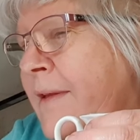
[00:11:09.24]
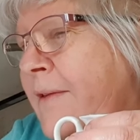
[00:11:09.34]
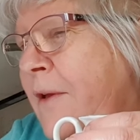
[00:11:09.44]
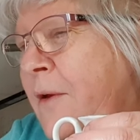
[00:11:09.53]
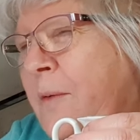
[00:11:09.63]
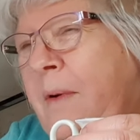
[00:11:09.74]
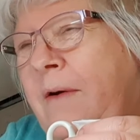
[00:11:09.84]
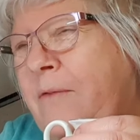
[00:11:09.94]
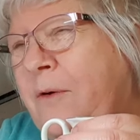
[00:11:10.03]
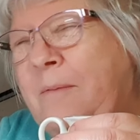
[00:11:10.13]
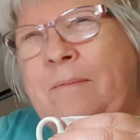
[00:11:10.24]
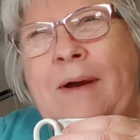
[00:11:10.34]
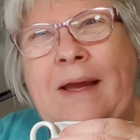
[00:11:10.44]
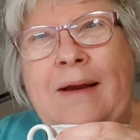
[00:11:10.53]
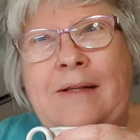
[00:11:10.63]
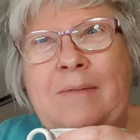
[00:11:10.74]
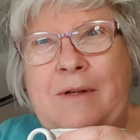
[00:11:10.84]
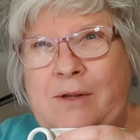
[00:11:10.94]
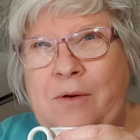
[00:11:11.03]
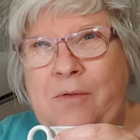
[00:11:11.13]
So I've come back out to my
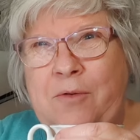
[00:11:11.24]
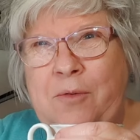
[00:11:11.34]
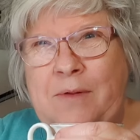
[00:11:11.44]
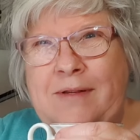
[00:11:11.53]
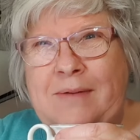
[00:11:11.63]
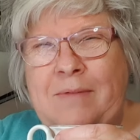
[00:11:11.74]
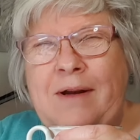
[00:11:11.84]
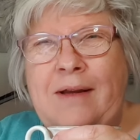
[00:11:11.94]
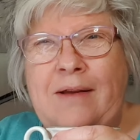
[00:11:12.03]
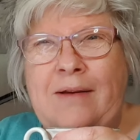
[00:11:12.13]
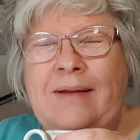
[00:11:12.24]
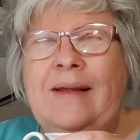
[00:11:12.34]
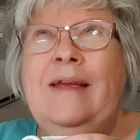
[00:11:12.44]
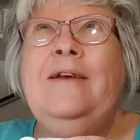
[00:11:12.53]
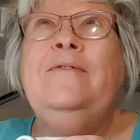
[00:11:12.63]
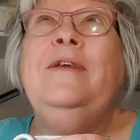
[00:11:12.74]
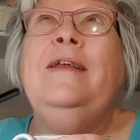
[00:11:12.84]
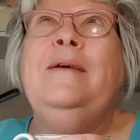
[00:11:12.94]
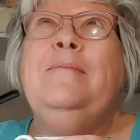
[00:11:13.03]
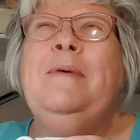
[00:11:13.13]
sewing room. This is my
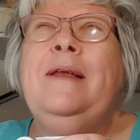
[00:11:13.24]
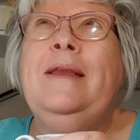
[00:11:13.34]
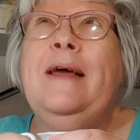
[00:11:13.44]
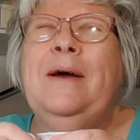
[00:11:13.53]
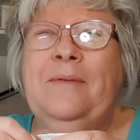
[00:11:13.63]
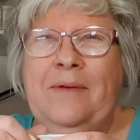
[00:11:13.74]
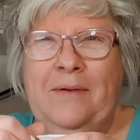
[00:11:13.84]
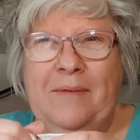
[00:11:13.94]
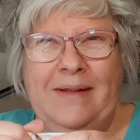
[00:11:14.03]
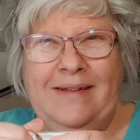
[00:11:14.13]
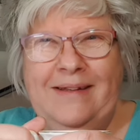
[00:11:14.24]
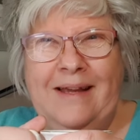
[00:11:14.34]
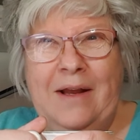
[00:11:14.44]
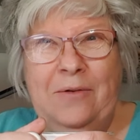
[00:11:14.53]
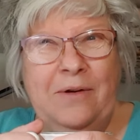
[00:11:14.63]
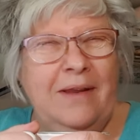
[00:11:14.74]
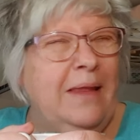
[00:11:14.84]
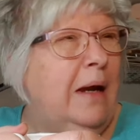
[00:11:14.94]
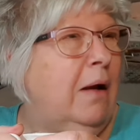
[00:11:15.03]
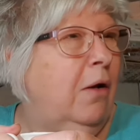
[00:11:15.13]
evening bit now. Oh, I'm at it again, look at
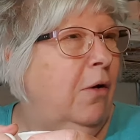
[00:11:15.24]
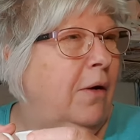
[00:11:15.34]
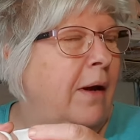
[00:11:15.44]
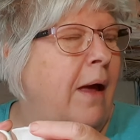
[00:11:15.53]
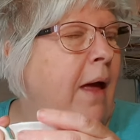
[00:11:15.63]
that clock.